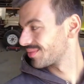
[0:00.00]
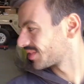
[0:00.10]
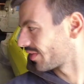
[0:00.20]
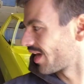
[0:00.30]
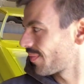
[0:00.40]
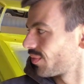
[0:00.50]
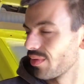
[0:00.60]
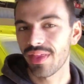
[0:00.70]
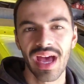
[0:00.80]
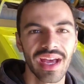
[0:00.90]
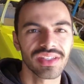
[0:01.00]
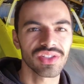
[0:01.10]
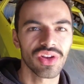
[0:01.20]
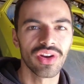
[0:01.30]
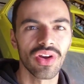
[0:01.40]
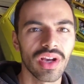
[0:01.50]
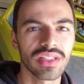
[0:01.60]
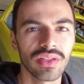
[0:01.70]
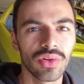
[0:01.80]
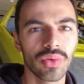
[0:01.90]
So happy with that. Just got a
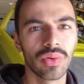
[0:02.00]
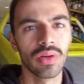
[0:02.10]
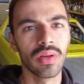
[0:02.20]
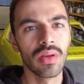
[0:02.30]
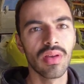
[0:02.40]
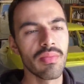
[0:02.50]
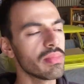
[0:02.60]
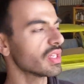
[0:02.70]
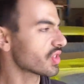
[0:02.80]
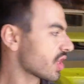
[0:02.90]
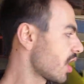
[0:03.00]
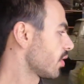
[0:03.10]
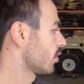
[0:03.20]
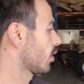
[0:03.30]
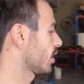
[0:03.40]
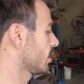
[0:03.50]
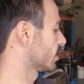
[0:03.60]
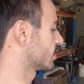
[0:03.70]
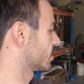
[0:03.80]
nice little mist coat on it. It